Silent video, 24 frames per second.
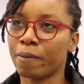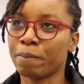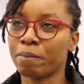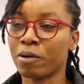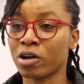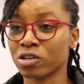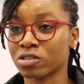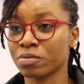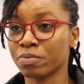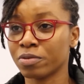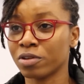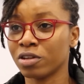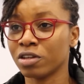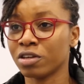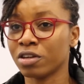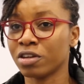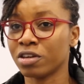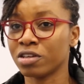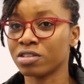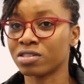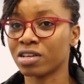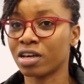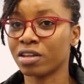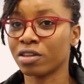
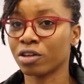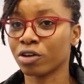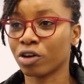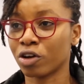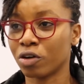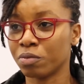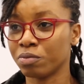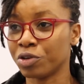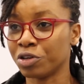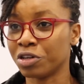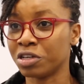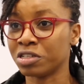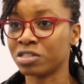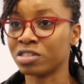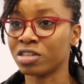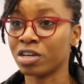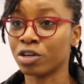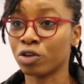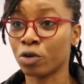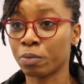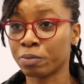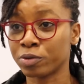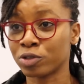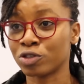possibilities and the community
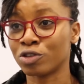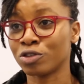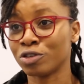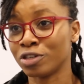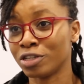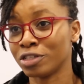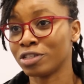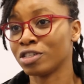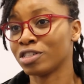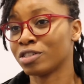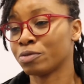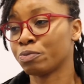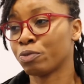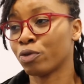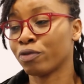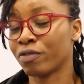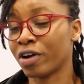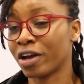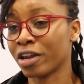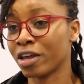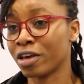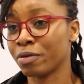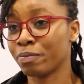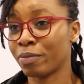and opportunities
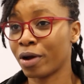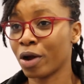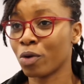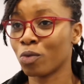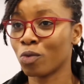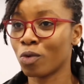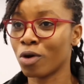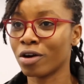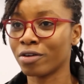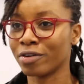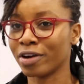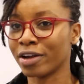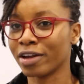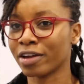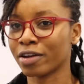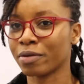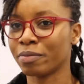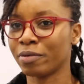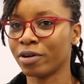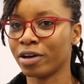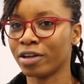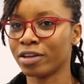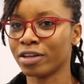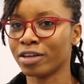provided by Warwick,
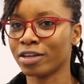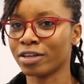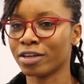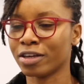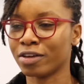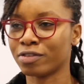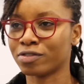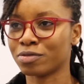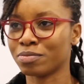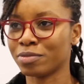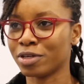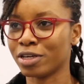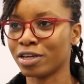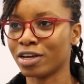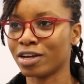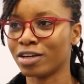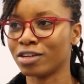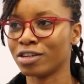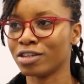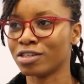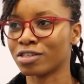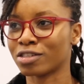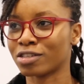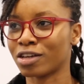but it gives me
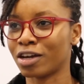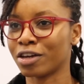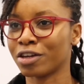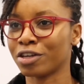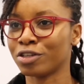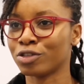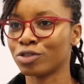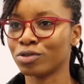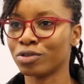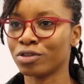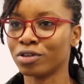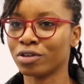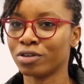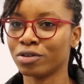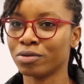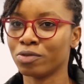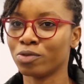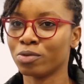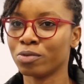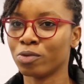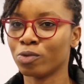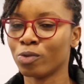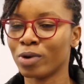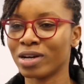an insight into the
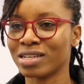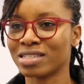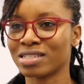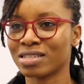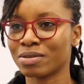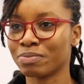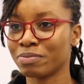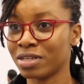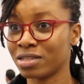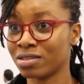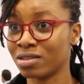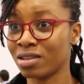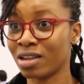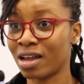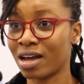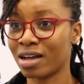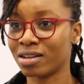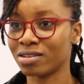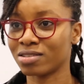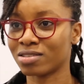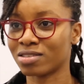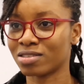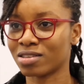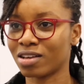West
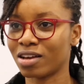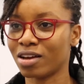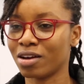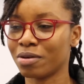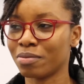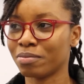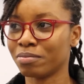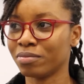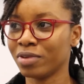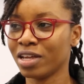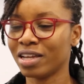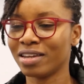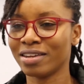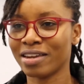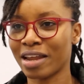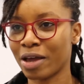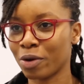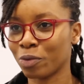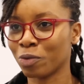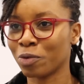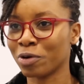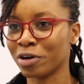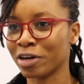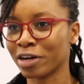Midlands
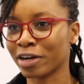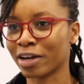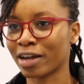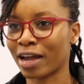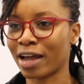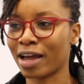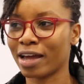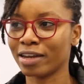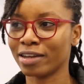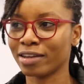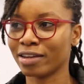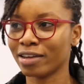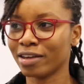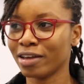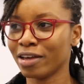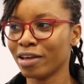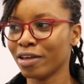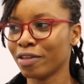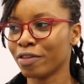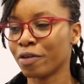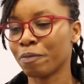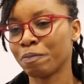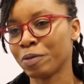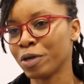network and
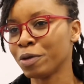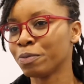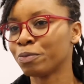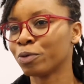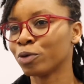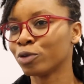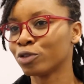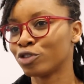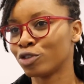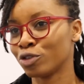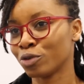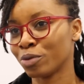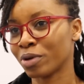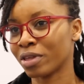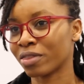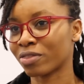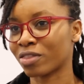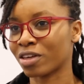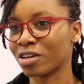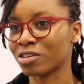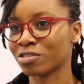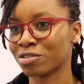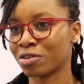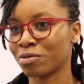the people doing
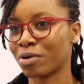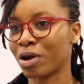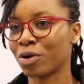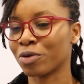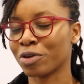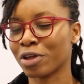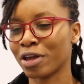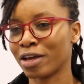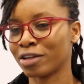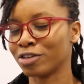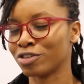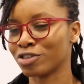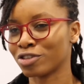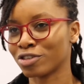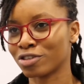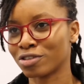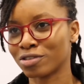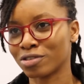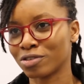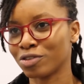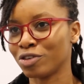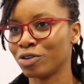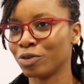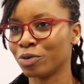things around here, and
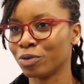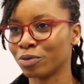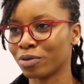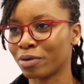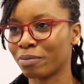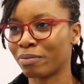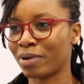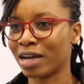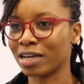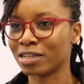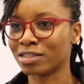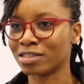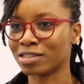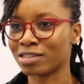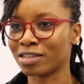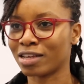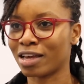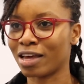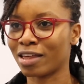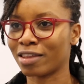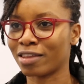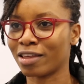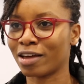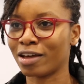just, you know, the
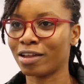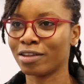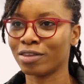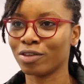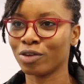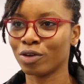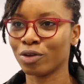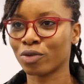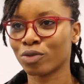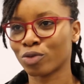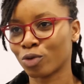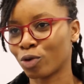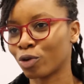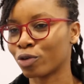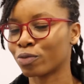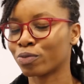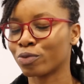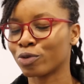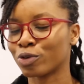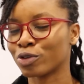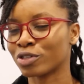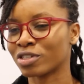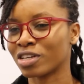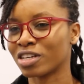mindset and the thought
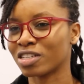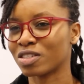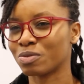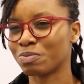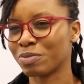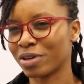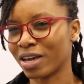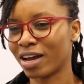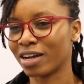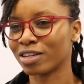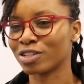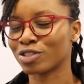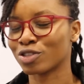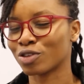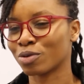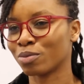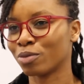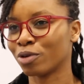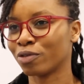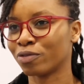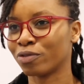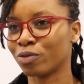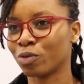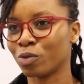process behind
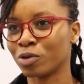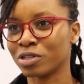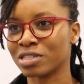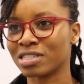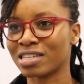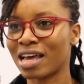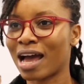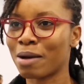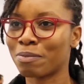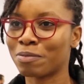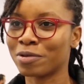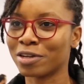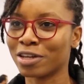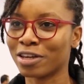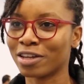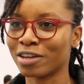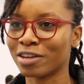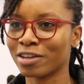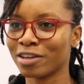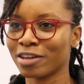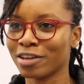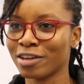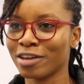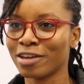some of what's happening.
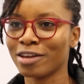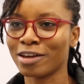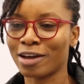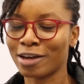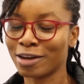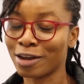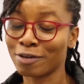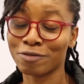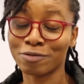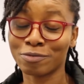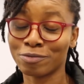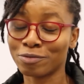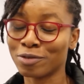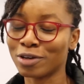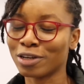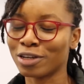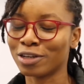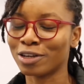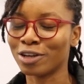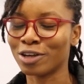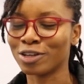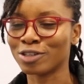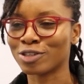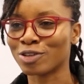And I've
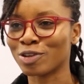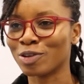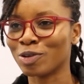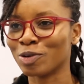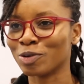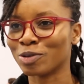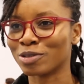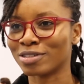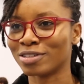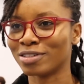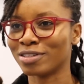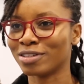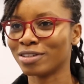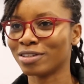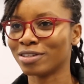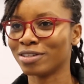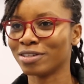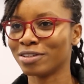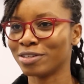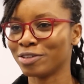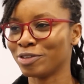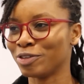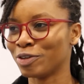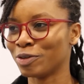really learned a lot in,
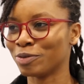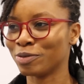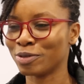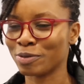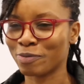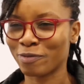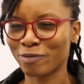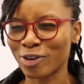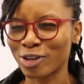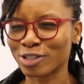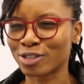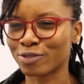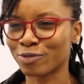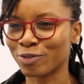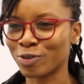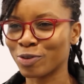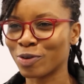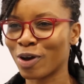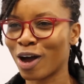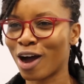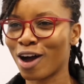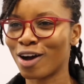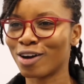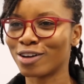you know, the first
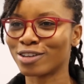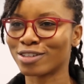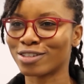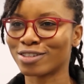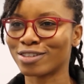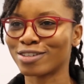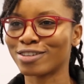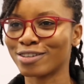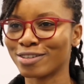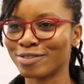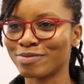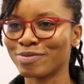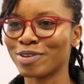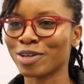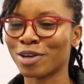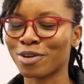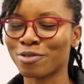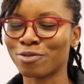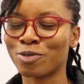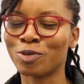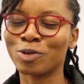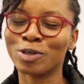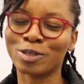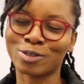few hours.
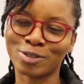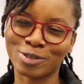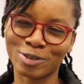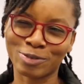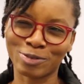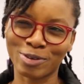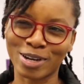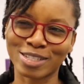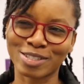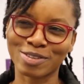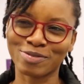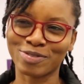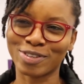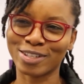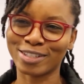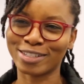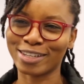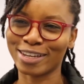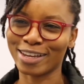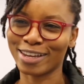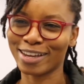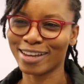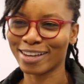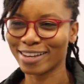Looking forward to the rest of the
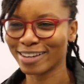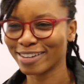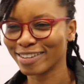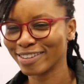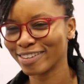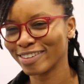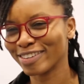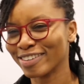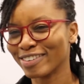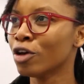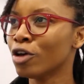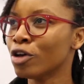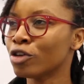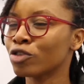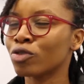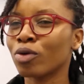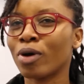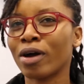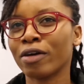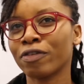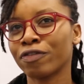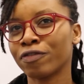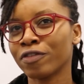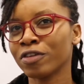day.
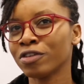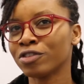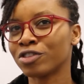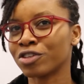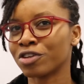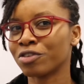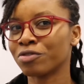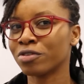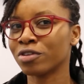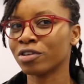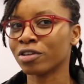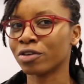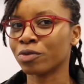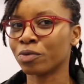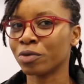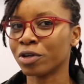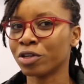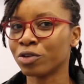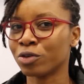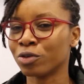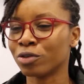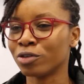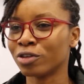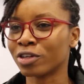So I think generally
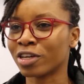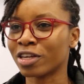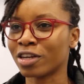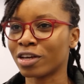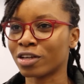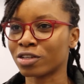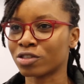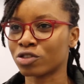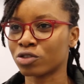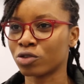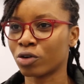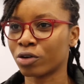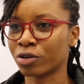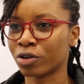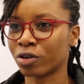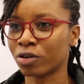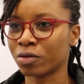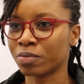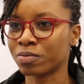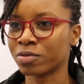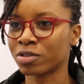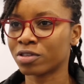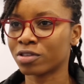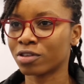when you're looking at
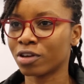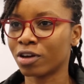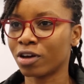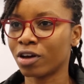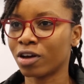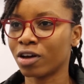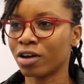startups,